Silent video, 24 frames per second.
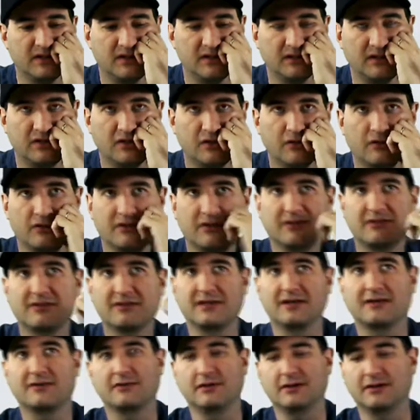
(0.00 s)
the going
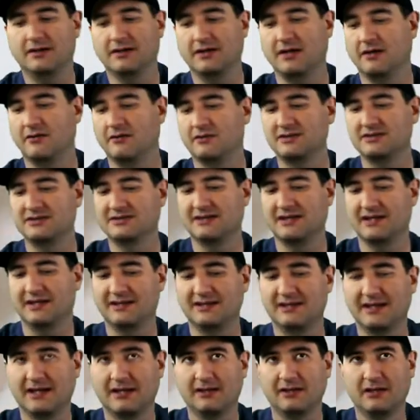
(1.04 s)
thing right now. Is like
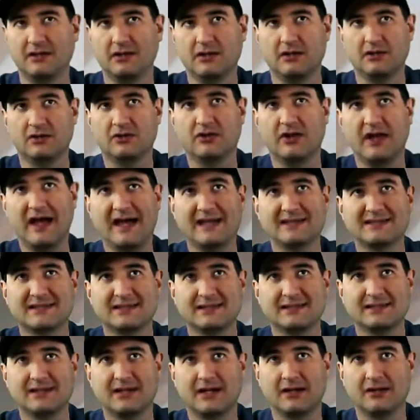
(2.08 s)
that glass
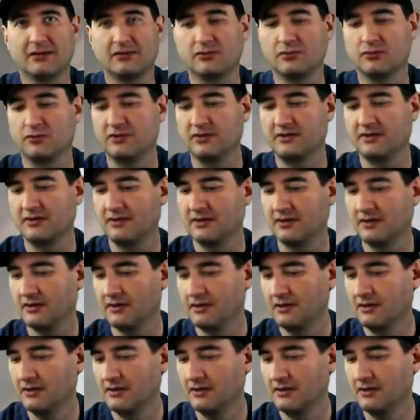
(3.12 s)
container with the